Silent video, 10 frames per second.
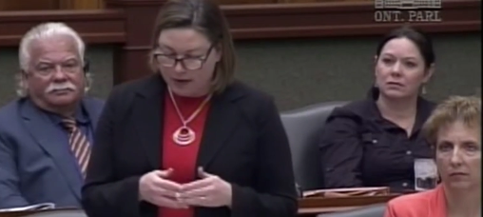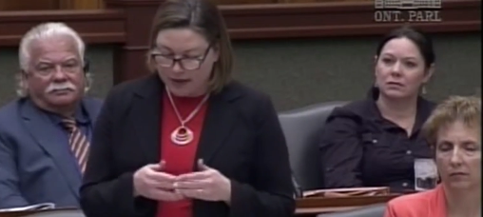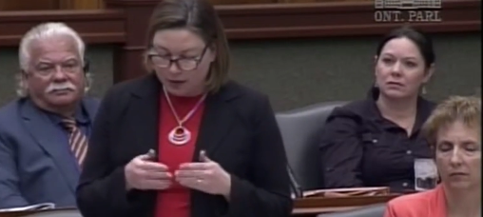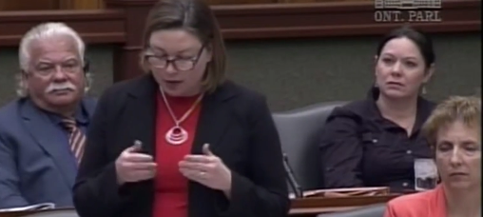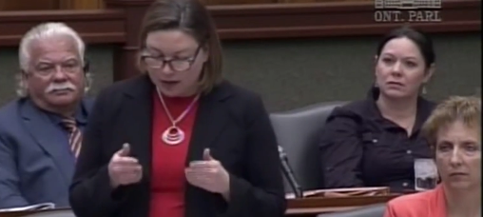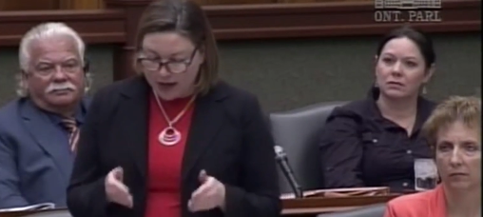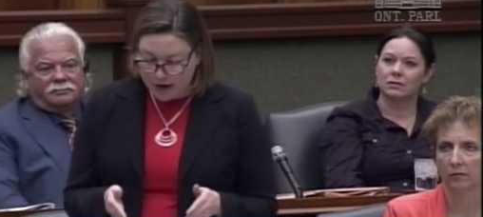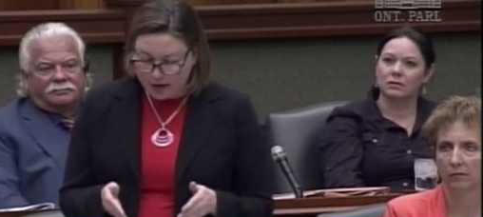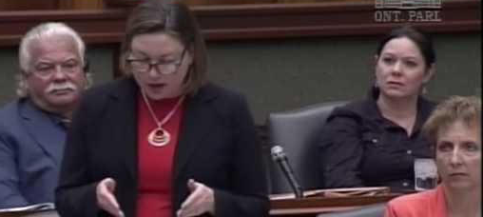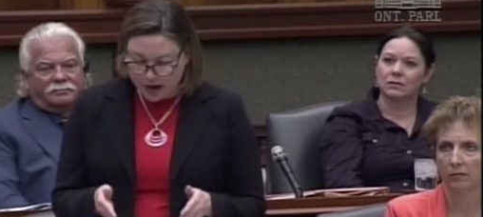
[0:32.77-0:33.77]
Speaker 1: But they will
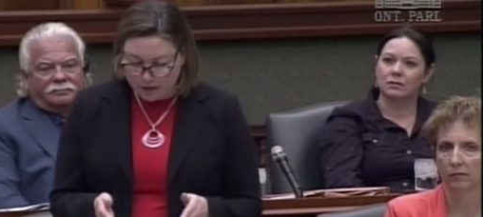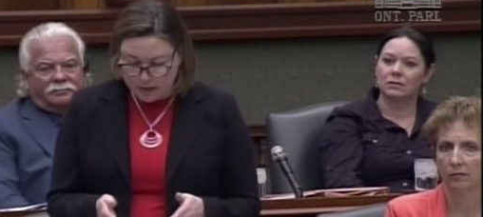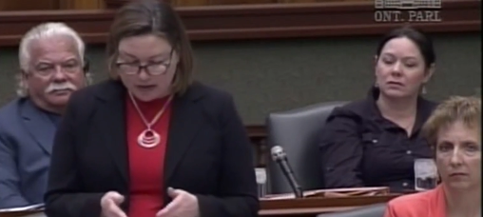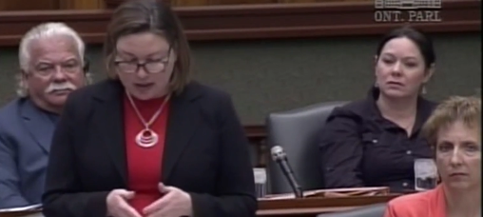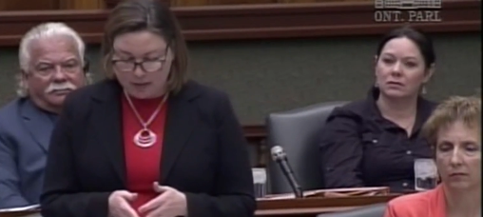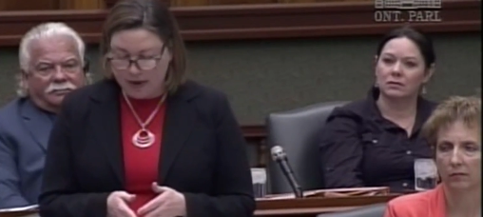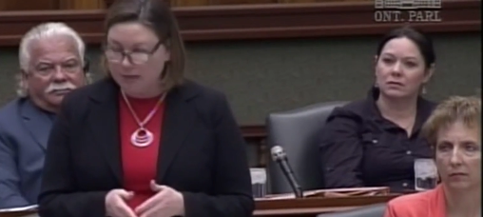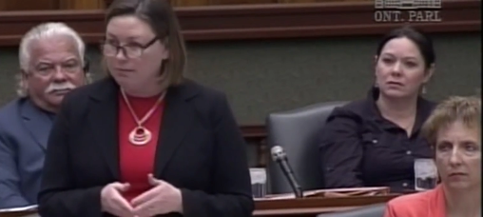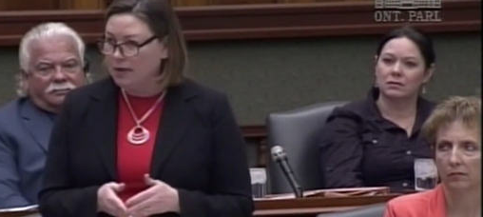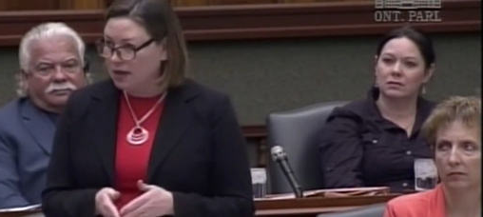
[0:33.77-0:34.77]
allow the government to
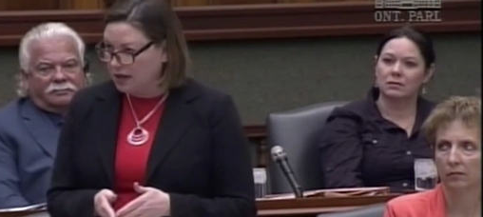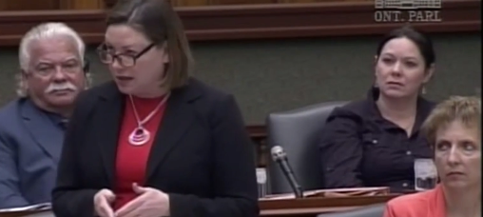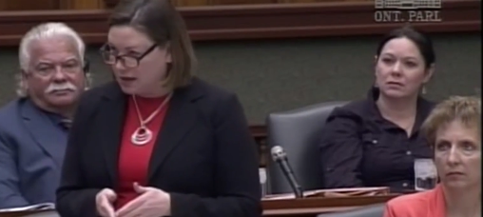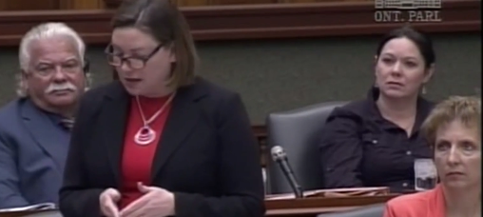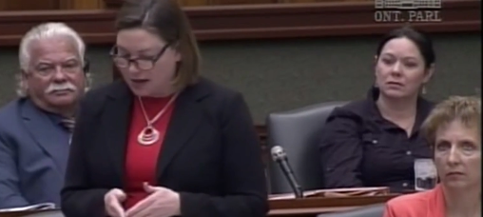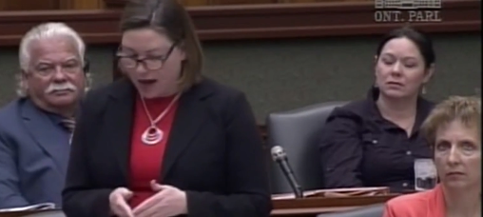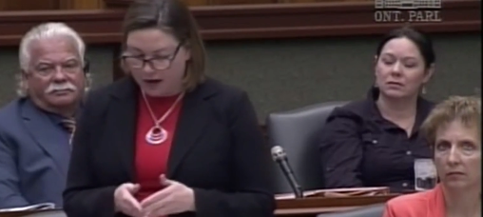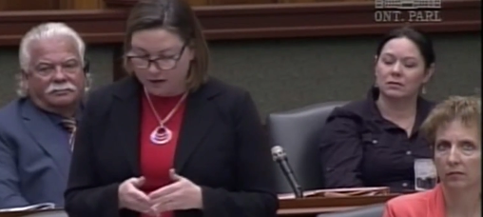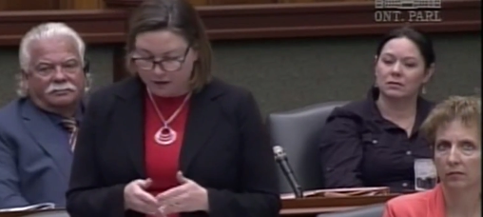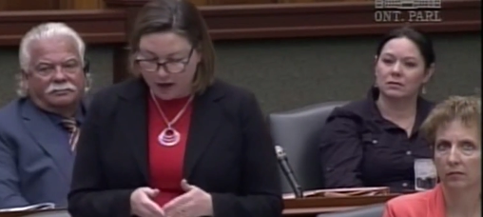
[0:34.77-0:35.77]
spend millions
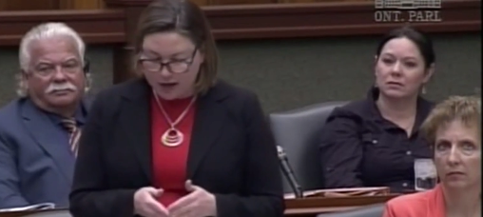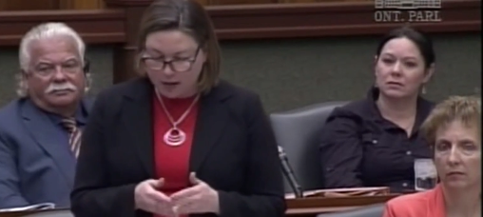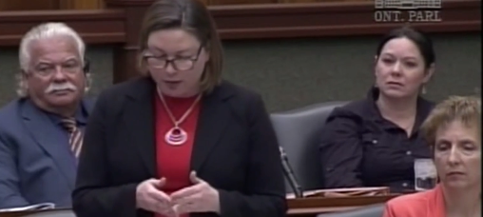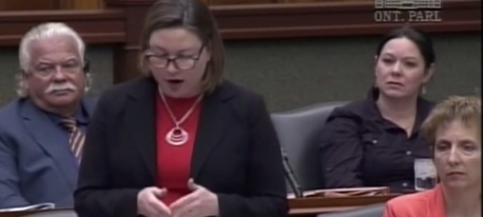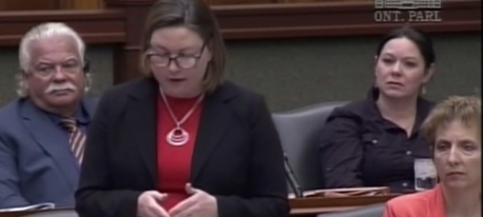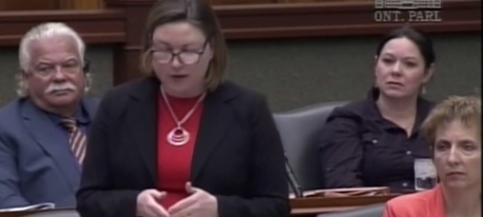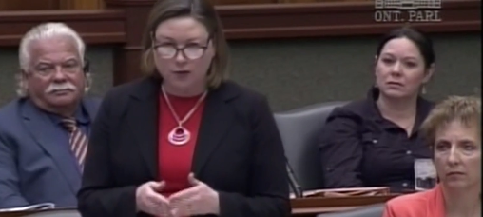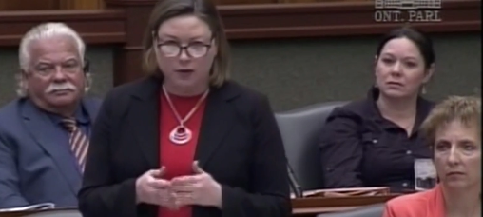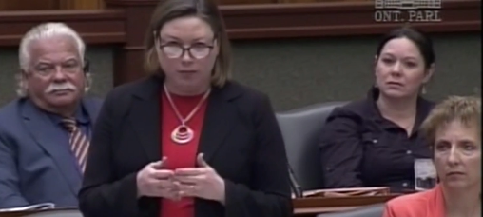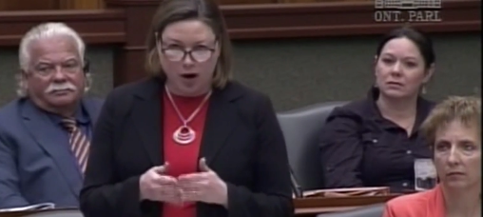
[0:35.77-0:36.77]
and flood the
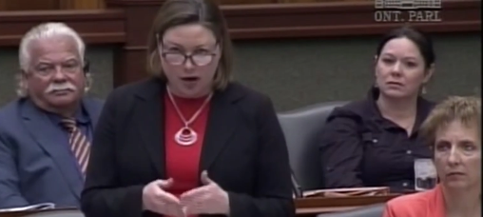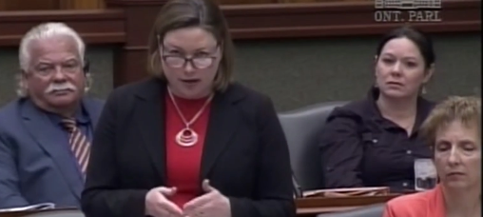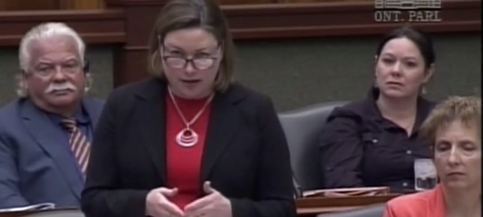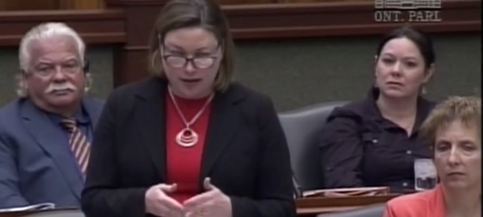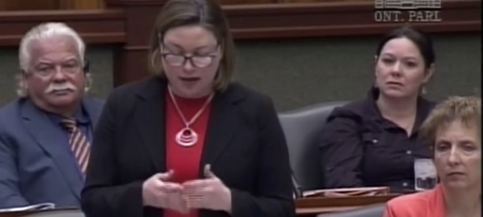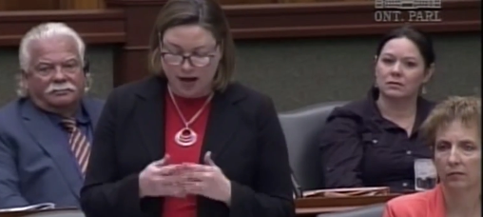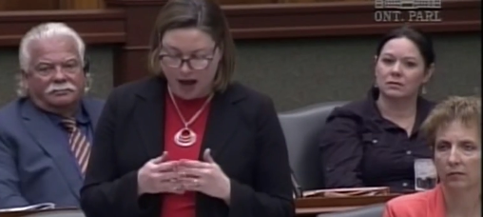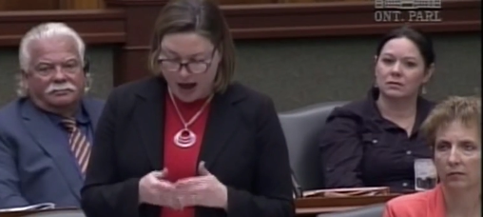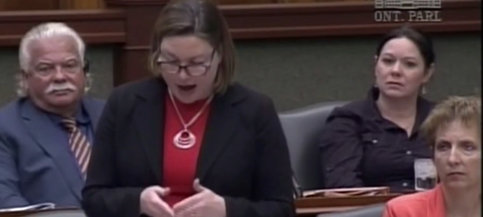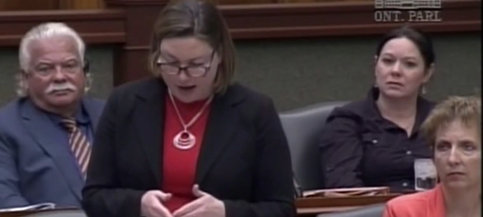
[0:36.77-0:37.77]
province with partisan
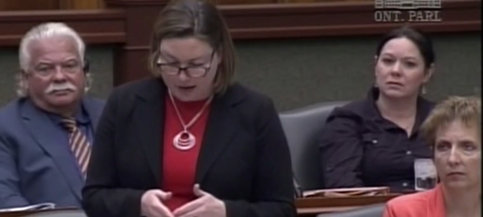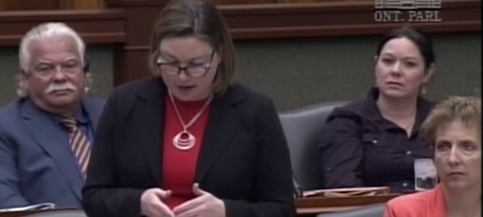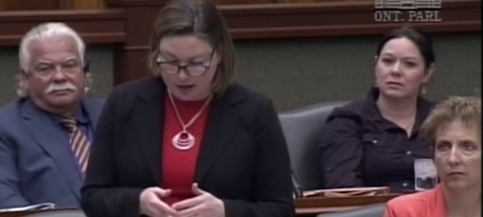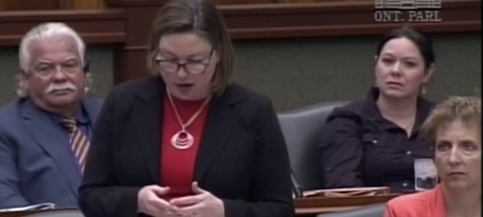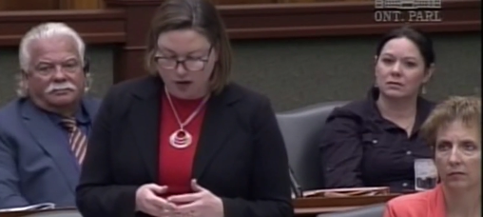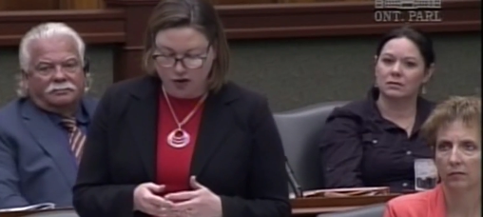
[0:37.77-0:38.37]
ads